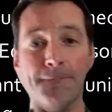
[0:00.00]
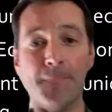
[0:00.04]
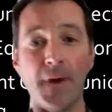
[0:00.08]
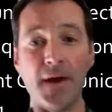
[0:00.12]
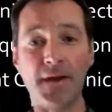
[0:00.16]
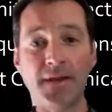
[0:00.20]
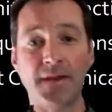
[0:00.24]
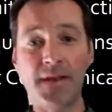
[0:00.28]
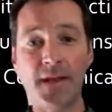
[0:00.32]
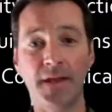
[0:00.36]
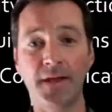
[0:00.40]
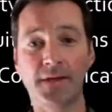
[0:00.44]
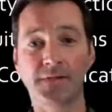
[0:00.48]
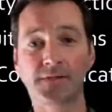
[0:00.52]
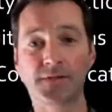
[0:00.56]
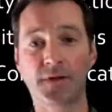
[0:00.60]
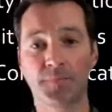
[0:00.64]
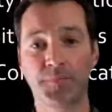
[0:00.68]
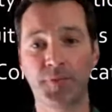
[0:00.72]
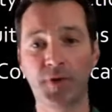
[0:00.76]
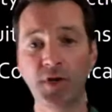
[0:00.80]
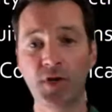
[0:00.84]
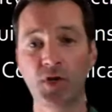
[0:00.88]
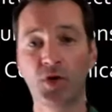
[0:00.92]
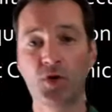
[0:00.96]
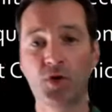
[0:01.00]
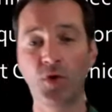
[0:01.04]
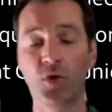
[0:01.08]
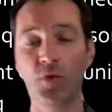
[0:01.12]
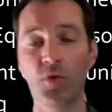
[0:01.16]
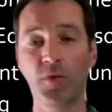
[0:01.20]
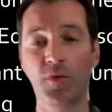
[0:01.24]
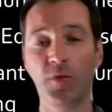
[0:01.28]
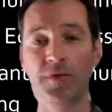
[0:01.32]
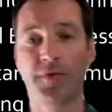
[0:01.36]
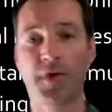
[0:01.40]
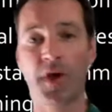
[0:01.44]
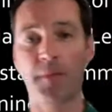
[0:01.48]
Mondays are pretty cool.
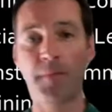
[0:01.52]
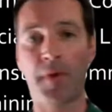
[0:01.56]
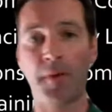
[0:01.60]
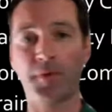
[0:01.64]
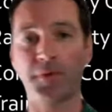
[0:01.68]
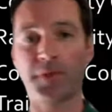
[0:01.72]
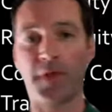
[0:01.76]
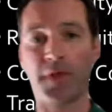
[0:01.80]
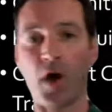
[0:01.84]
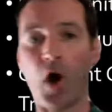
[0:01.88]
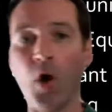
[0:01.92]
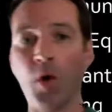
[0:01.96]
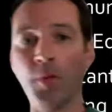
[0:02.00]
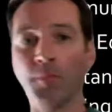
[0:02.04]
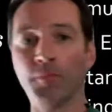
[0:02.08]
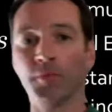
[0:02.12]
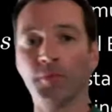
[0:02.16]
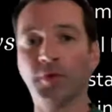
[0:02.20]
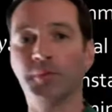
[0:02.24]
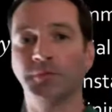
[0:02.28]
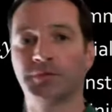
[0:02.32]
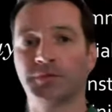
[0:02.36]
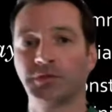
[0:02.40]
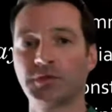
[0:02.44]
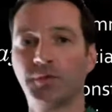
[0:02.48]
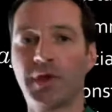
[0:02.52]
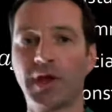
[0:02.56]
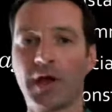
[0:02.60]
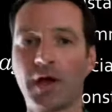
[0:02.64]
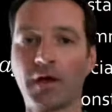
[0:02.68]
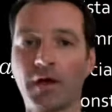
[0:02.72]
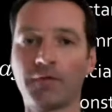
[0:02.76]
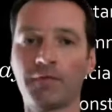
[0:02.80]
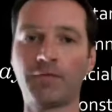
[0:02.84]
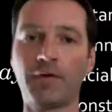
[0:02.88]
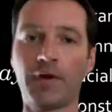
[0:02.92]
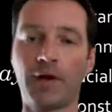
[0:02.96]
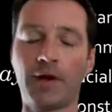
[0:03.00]
We've come up with a homeroom. So we
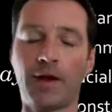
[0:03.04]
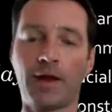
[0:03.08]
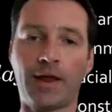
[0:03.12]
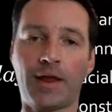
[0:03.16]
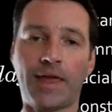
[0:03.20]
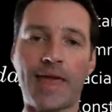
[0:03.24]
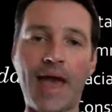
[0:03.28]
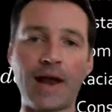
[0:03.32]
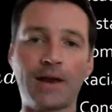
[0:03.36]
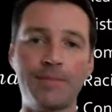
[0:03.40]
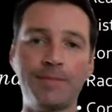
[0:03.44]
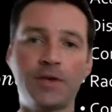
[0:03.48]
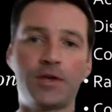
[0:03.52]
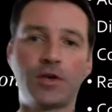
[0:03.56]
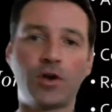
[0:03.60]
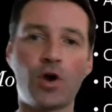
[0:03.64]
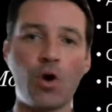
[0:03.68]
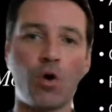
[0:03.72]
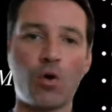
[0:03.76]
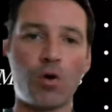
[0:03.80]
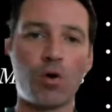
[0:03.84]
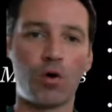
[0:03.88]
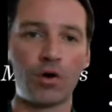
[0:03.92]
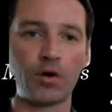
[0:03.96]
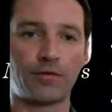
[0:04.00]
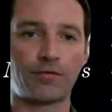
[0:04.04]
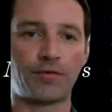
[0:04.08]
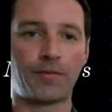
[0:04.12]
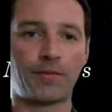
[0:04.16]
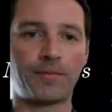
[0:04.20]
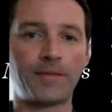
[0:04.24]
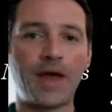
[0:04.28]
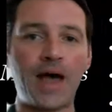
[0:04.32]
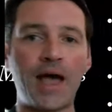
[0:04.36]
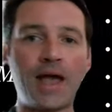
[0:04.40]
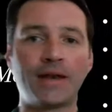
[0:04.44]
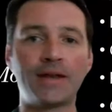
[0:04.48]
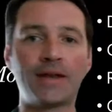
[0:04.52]
have an academy cohort
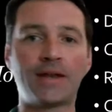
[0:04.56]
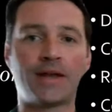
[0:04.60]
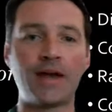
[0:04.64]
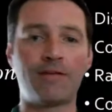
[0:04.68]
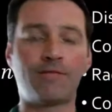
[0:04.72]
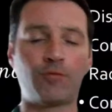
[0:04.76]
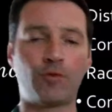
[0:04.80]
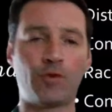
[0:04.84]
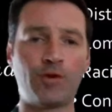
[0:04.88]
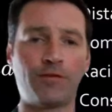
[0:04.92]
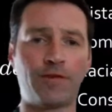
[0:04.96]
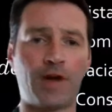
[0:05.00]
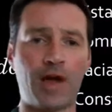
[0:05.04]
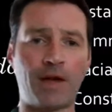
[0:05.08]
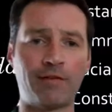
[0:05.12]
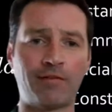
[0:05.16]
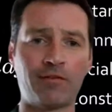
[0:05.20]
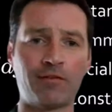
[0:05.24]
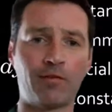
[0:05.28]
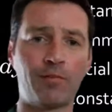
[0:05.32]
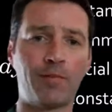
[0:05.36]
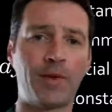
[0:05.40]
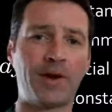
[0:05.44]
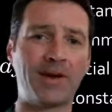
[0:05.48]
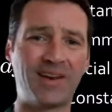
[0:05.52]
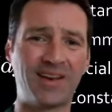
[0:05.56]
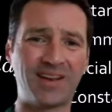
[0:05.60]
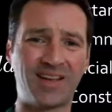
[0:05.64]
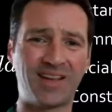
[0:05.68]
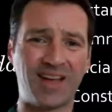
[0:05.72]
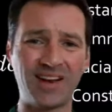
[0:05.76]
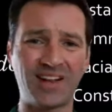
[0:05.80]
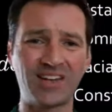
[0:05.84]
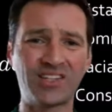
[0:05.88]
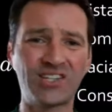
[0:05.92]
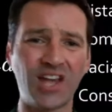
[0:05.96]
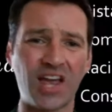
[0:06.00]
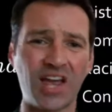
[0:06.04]
from 9 to 9:45 every Monday to
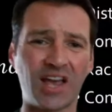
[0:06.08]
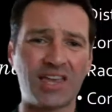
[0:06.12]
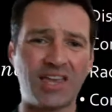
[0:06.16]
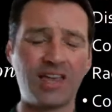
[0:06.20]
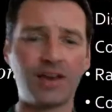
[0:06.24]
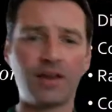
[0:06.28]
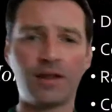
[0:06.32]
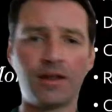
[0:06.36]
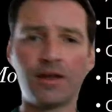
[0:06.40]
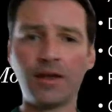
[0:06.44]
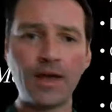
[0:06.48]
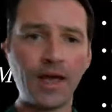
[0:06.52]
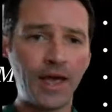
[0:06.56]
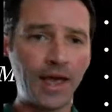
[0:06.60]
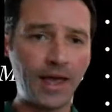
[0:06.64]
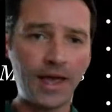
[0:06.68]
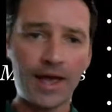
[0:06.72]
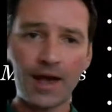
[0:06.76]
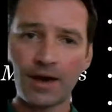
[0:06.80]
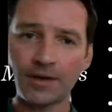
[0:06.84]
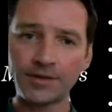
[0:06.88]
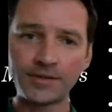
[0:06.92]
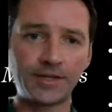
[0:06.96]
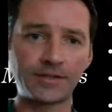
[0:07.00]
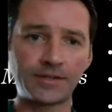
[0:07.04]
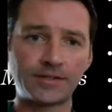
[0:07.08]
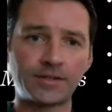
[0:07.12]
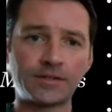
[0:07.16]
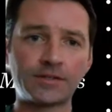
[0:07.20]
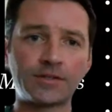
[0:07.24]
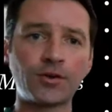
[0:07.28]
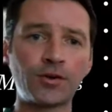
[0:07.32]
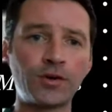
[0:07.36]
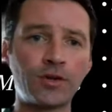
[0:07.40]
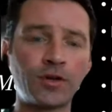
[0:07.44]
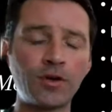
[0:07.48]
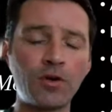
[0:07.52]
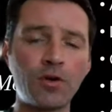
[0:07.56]
kind of check in. Hey, how's
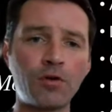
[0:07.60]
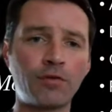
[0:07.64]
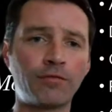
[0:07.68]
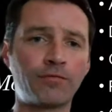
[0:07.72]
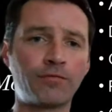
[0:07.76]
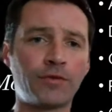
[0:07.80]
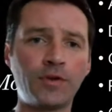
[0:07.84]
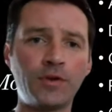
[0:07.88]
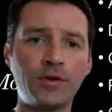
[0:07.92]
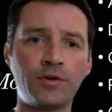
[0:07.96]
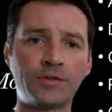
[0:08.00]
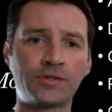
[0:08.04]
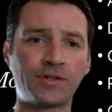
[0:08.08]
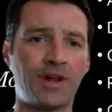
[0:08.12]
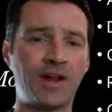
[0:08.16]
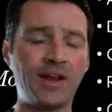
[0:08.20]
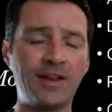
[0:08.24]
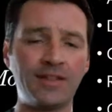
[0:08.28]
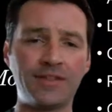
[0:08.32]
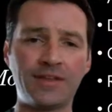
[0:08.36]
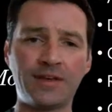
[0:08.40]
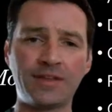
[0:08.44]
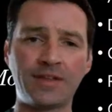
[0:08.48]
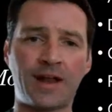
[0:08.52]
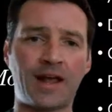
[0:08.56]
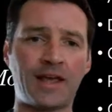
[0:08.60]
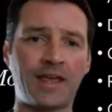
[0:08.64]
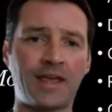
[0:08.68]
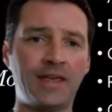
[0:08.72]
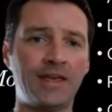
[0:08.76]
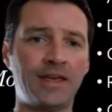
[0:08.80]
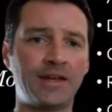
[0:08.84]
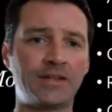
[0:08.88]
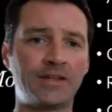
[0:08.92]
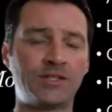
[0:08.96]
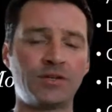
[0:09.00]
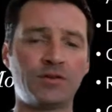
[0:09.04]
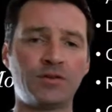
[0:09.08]
distance learning going for you? Is there anything that I
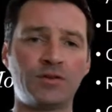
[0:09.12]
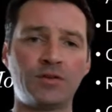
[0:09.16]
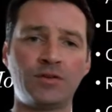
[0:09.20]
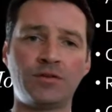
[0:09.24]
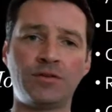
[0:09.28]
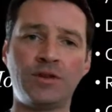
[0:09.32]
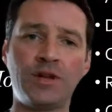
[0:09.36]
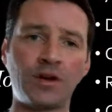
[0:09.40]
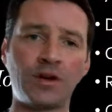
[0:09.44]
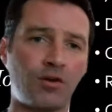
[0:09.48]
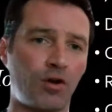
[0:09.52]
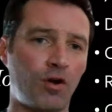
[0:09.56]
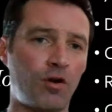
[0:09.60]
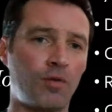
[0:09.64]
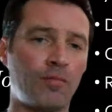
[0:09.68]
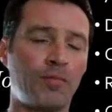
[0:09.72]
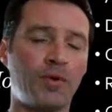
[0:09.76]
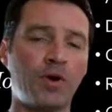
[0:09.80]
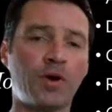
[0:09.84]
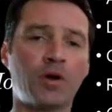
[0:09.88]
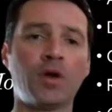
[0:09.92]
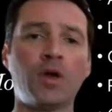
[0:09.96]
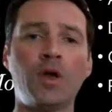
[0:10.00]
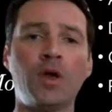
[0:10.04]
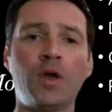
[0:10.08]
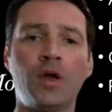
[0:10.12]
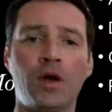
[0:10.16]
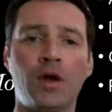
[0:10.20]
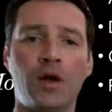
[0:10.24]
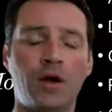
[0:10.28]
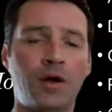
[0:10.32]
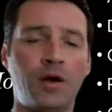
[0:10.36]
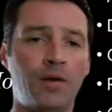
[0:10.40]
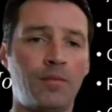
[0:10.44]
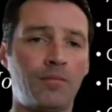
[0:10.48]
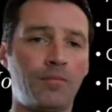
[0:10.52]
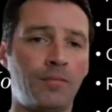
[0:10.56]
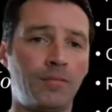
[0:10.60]
can get you? Do you need a Chromebook?
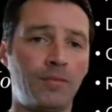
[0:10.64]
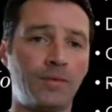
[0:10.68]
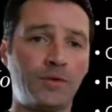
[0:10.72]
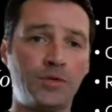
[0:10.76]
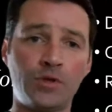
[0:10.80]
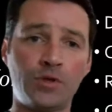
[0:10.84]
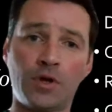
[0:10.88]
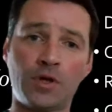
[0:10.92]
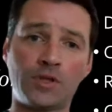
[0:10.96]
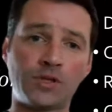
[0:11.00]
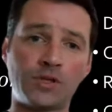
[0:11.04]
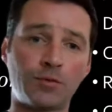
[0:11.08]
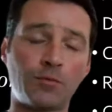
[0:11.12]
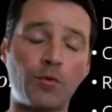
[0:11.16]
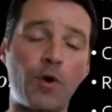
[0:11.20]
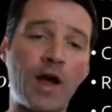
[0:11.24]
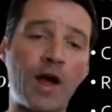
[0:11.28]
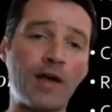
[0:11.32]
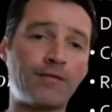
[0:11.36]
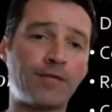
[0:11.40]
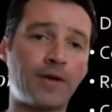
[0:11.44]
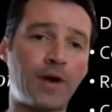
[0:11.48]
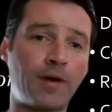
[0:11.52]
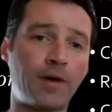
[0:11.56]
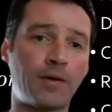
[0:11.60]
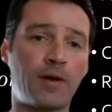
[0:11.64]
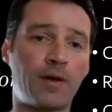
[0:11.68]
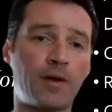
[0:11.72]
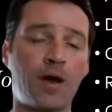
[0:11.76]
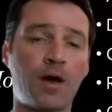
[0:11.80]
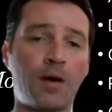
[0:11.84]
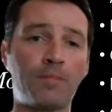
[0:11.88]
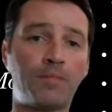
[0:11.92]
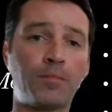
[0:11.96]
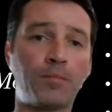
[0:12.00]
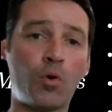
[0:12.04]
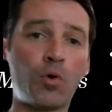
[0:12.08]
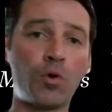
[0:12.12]
Is your
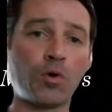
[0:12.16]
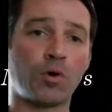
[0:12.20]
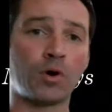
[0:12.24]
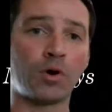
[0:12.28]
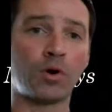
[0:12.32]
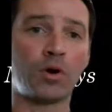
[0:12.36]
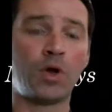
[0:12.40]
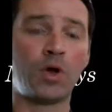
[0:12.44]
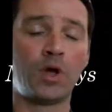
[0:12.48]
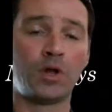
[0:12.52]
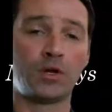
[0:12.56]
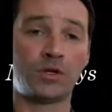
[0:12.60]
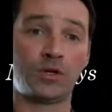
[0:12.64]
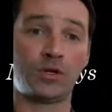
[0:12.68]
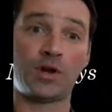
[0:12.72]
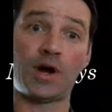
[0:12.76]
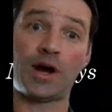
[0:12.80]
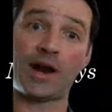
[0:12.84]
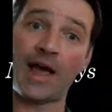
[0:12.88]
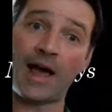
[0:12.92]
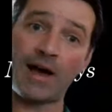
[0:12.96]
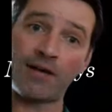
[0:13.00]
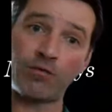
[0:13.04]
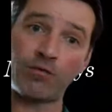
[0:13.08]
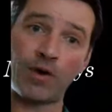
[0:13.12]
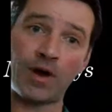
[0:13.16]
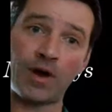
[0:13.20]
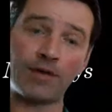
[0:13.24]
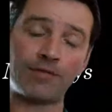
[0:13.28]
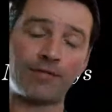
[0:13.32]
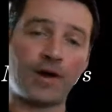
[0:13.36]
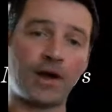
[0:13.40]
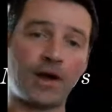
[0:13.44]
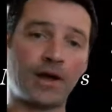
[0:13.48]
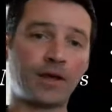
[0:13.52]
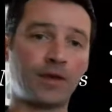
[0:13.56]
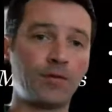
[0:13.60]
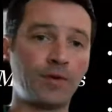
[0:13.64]
Wi-Fi poor? Do you not have
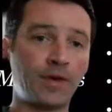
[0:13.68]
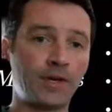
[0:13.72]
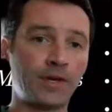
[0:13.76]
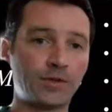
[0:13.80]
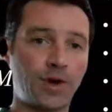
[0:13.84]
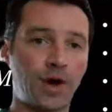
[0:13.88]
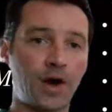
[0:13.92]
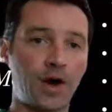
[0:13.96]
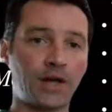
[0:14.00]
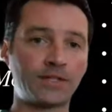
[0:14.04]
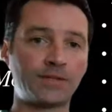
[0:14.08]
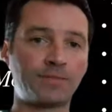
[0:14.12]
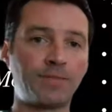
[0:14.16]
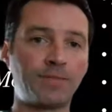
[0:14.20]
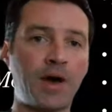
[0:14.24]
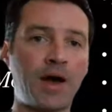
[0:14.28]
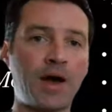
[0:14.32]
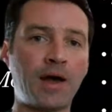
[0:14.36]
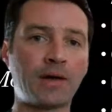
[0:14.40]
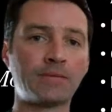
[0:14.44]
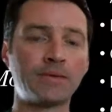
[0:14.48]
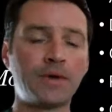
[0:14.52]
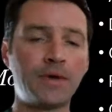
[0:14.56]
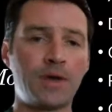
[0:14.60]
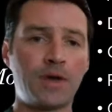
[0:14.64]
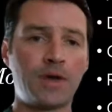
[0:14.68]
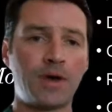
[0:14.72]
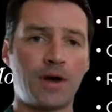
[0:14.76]
Wi-Fi? Can we get you a hotspot?